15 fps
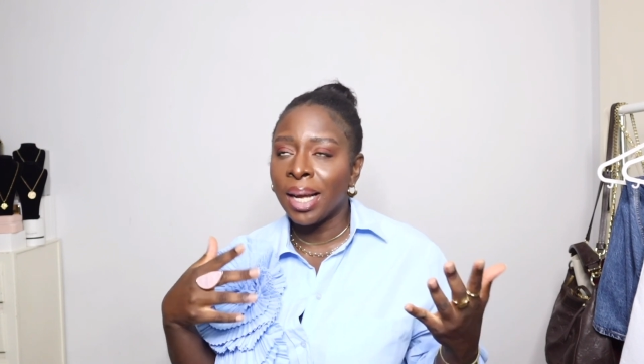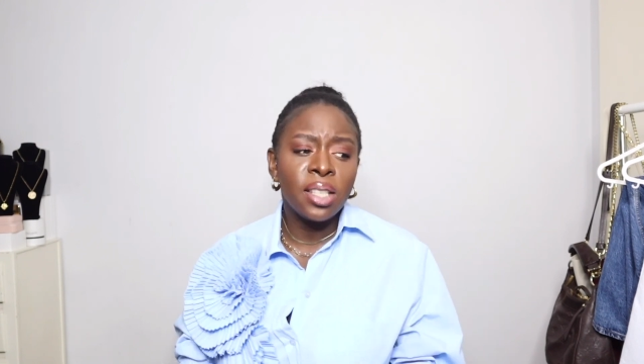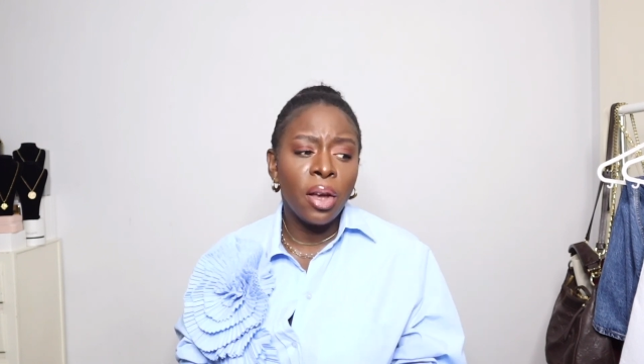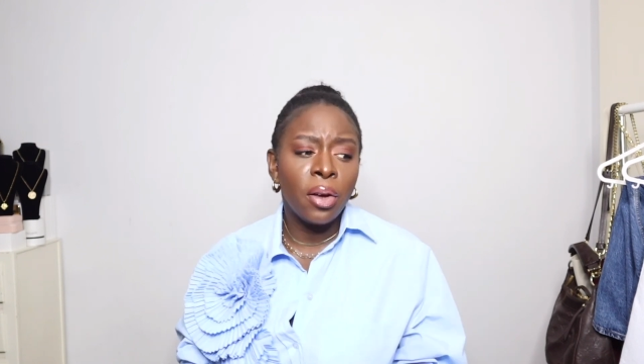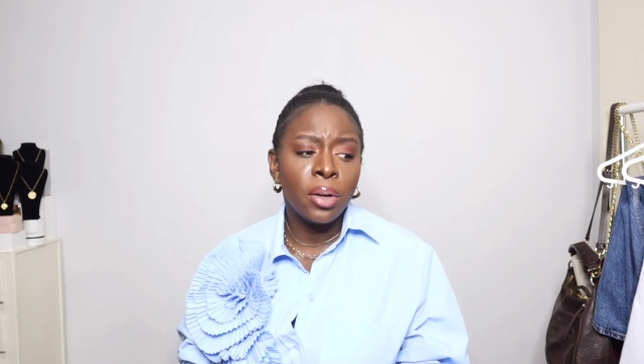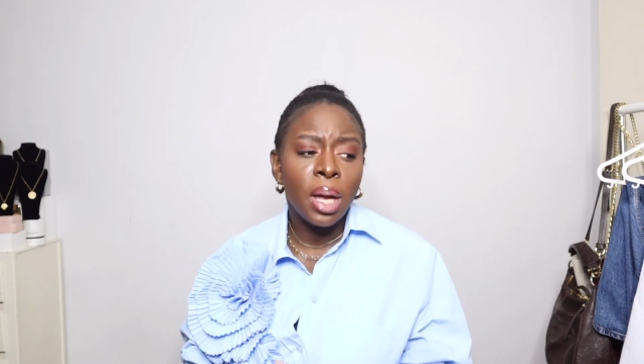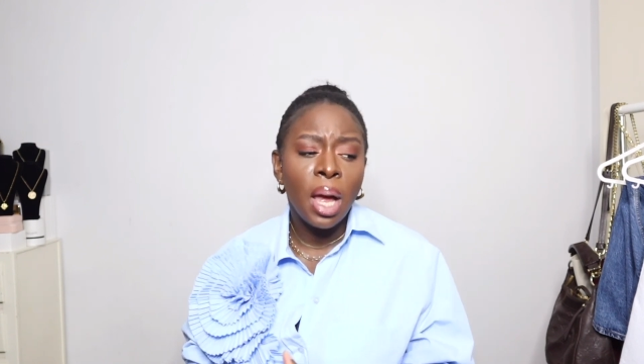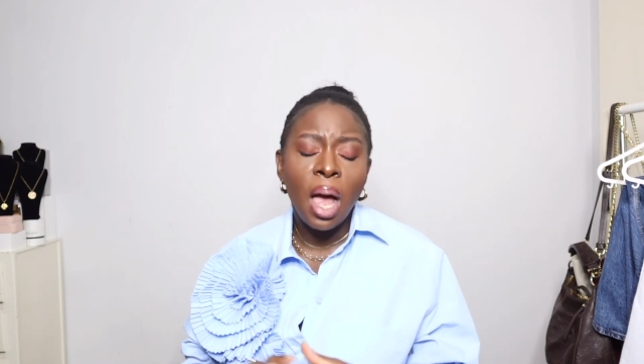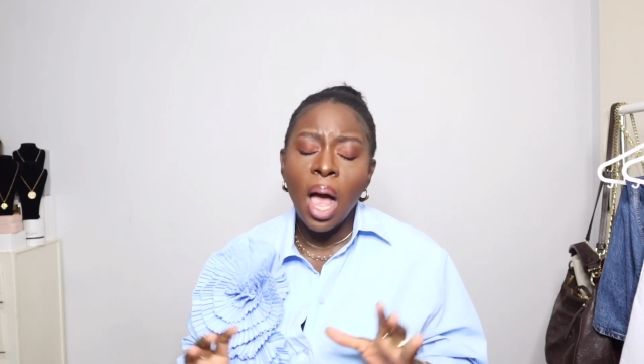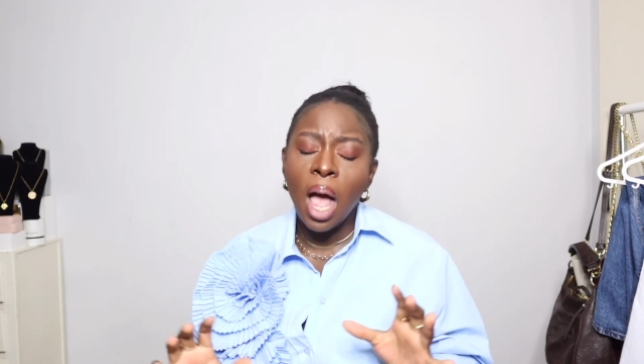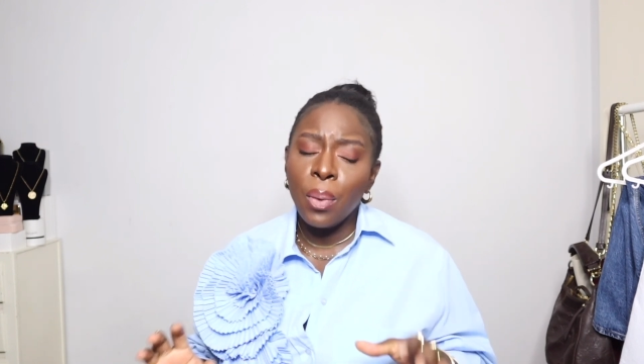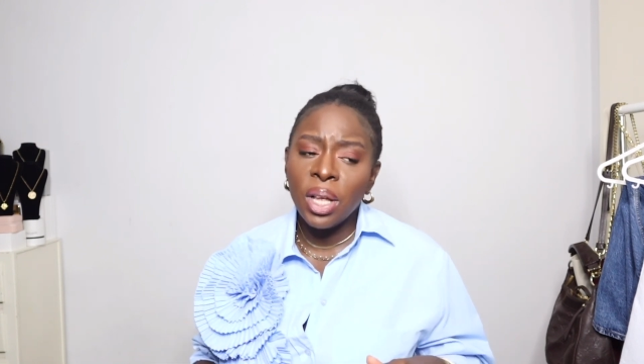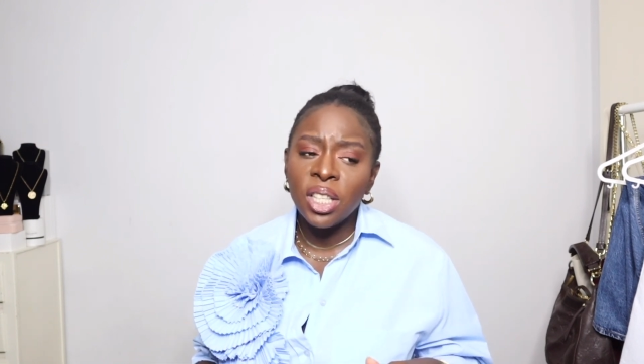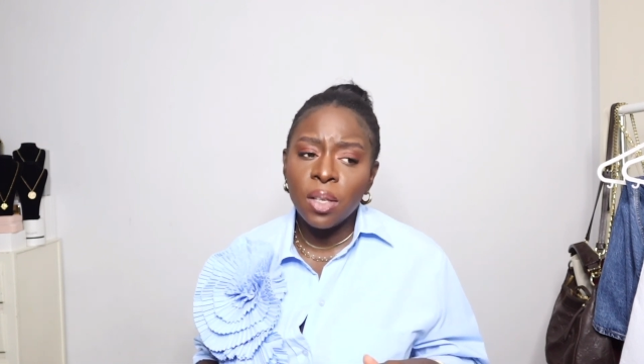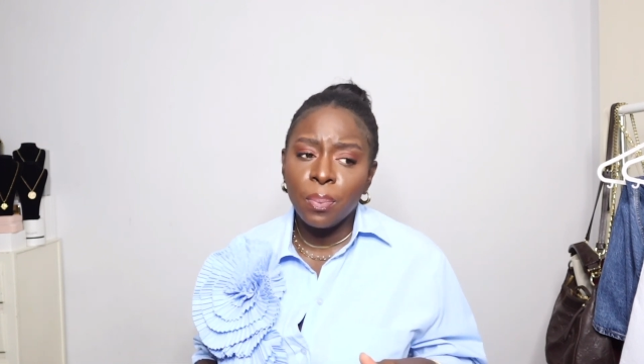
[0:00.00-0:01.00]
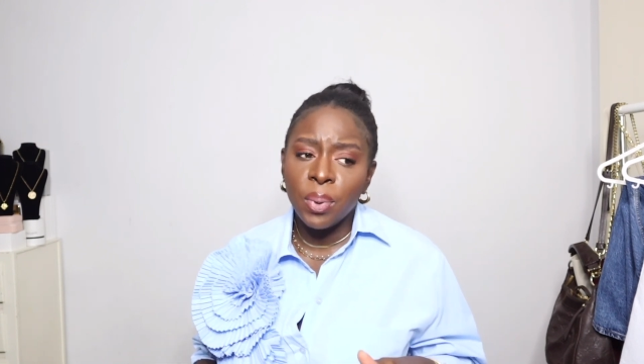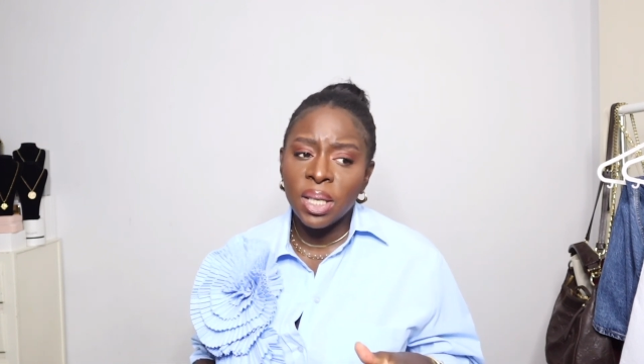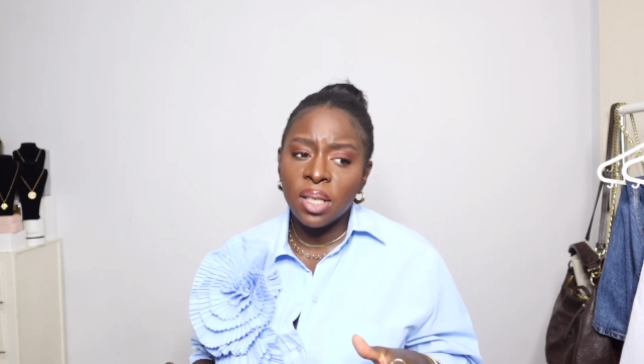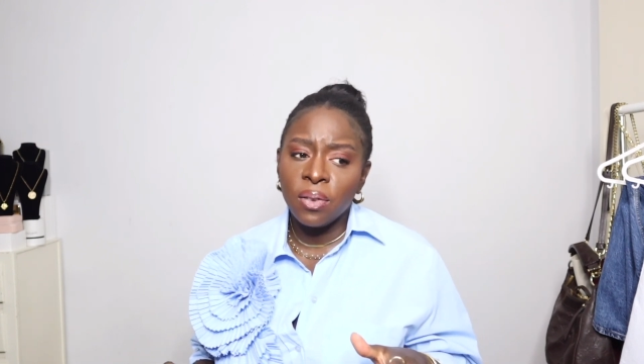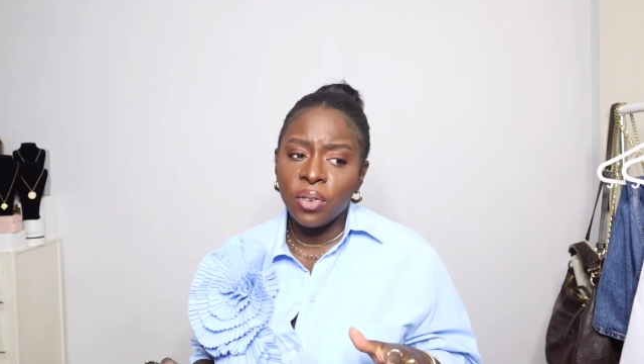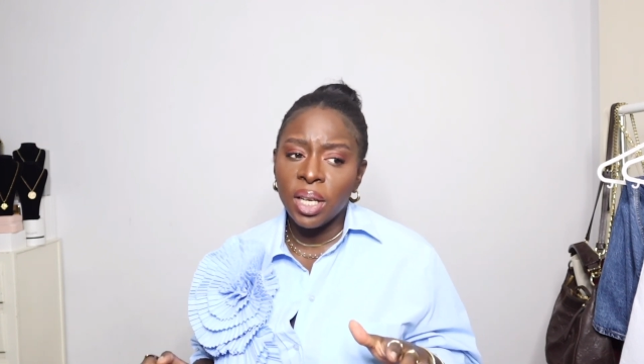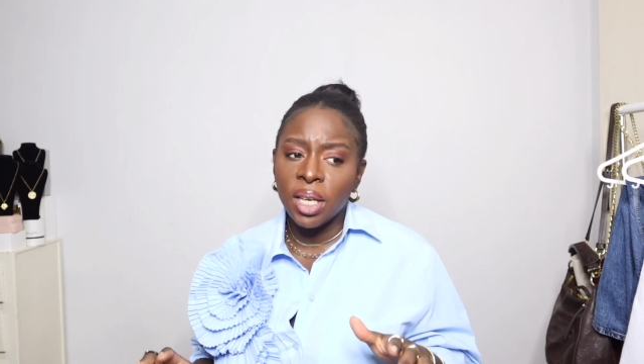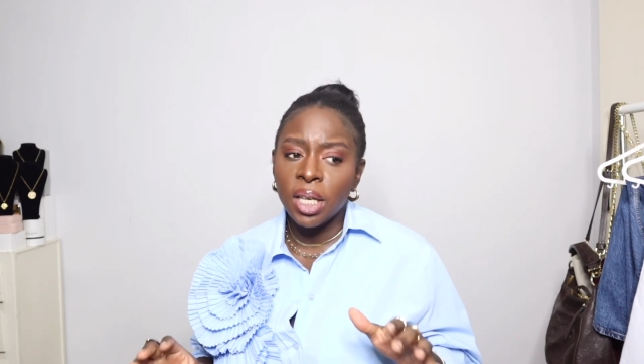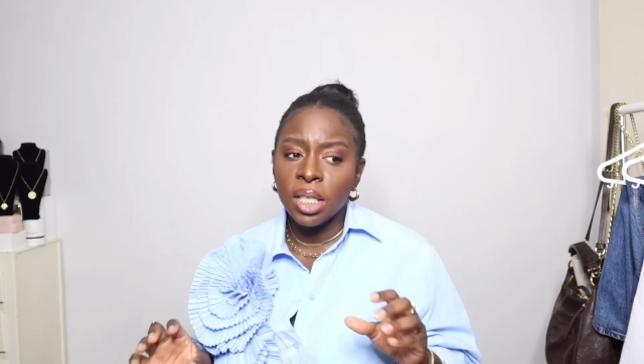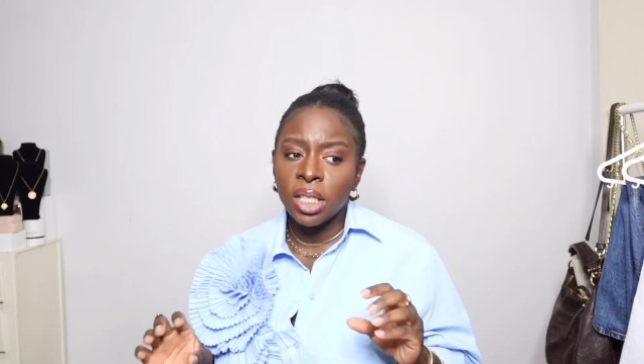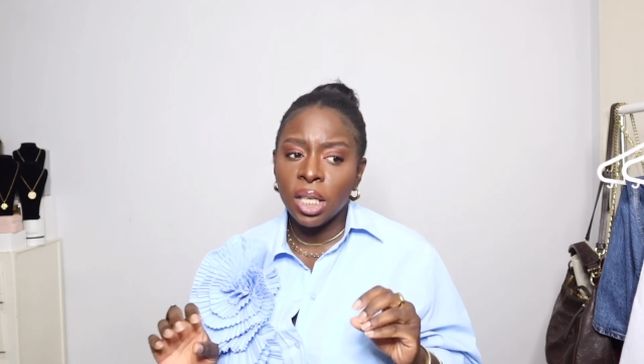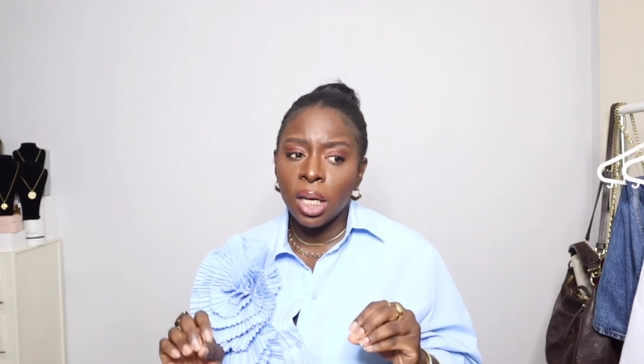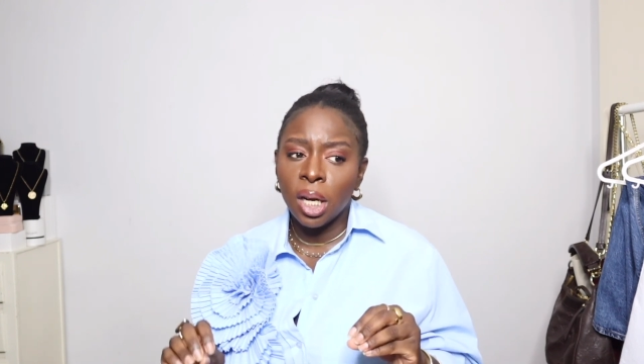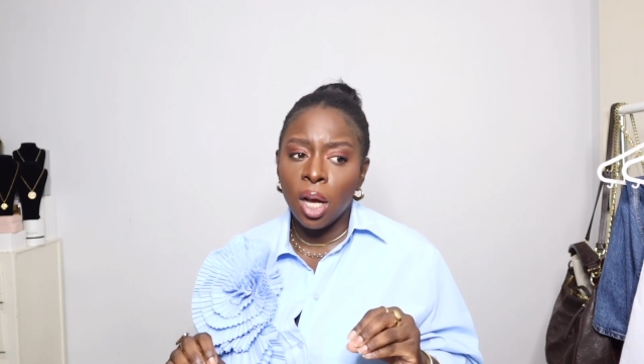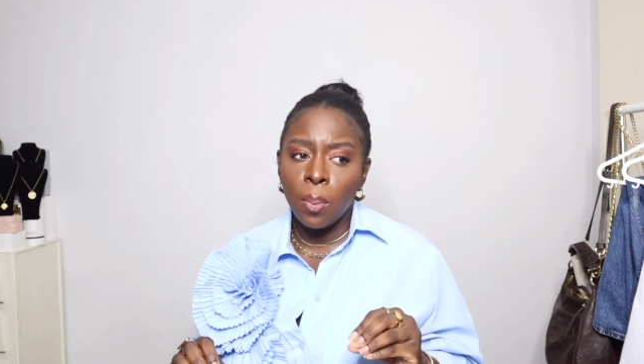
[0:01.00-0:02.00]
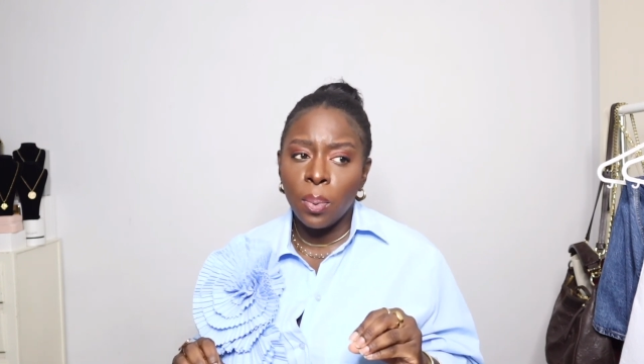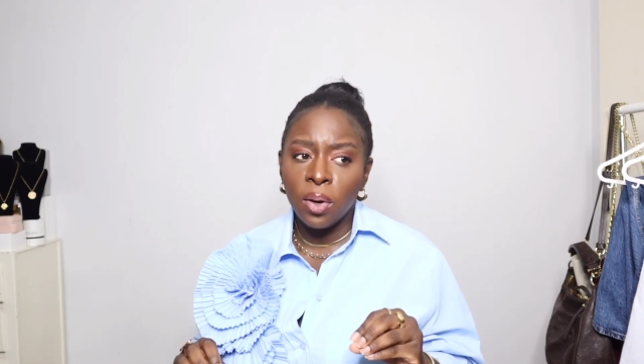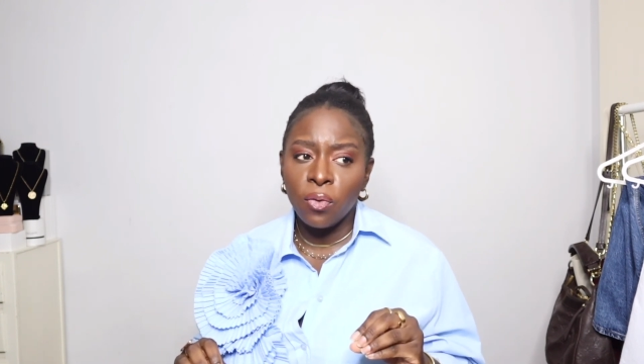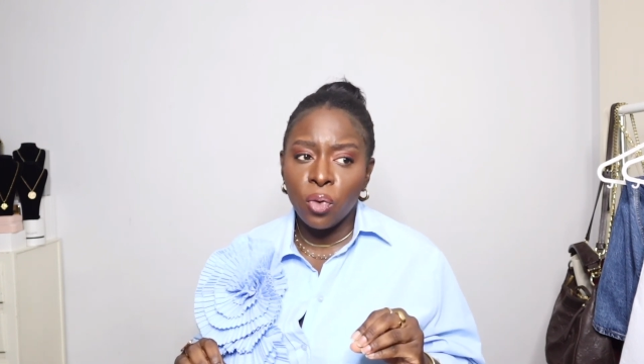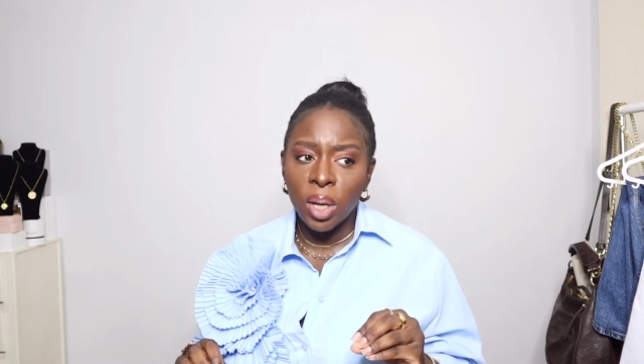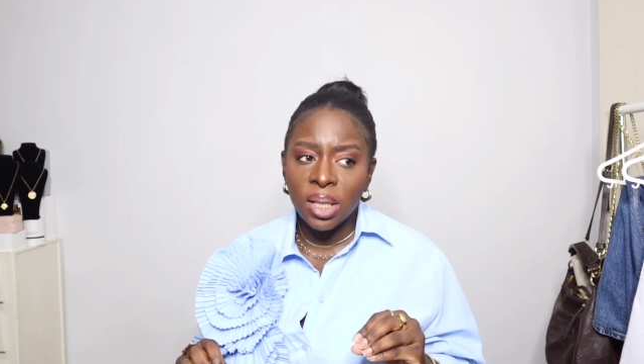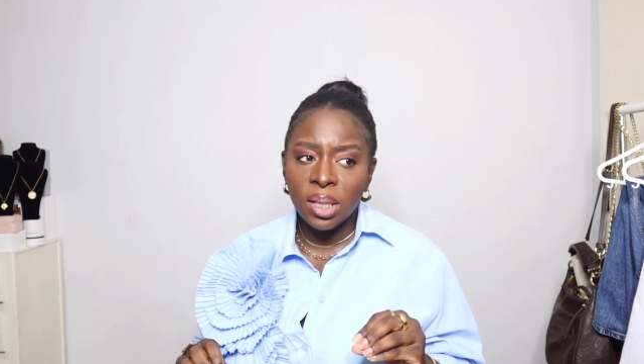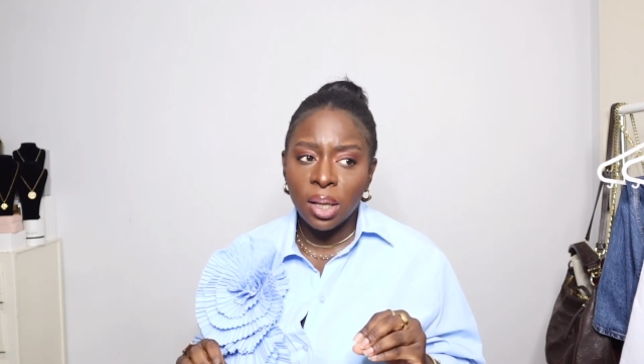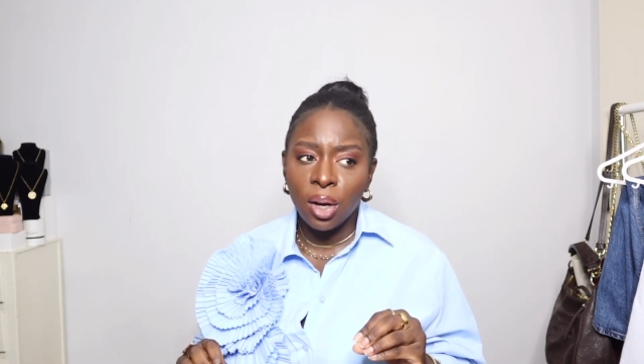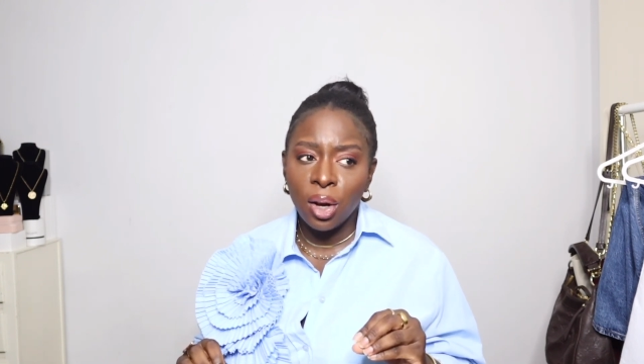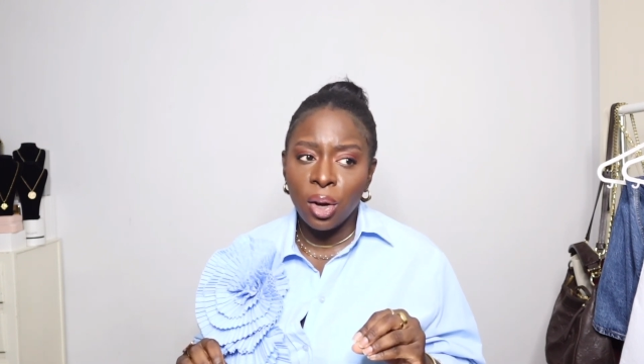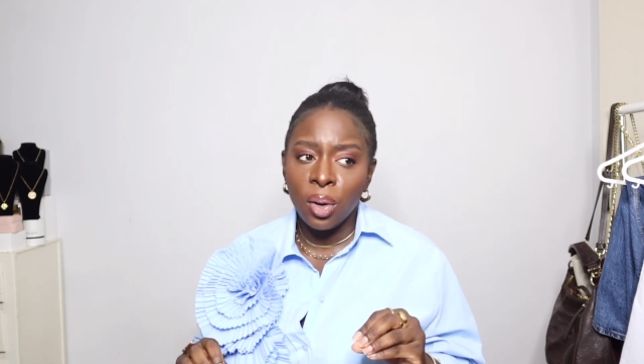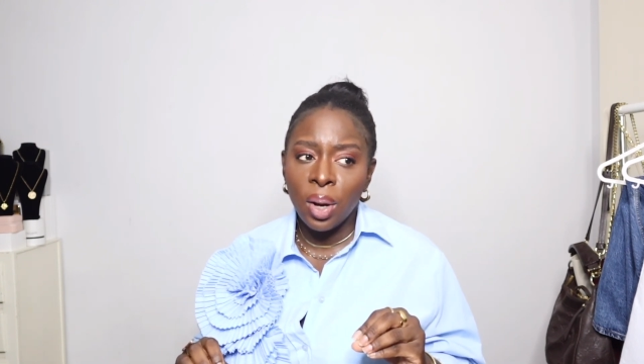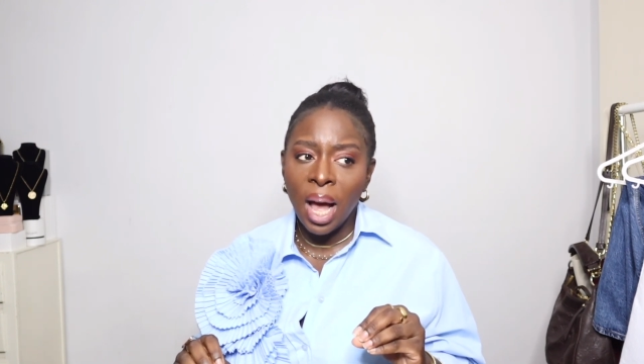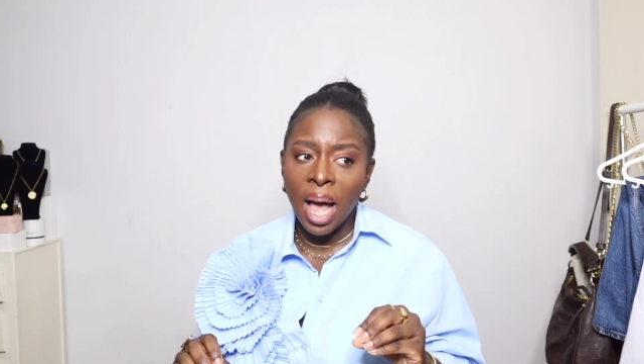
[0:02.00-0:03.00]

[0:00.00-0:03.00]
So I went to Bista Village a couple of weeks ago,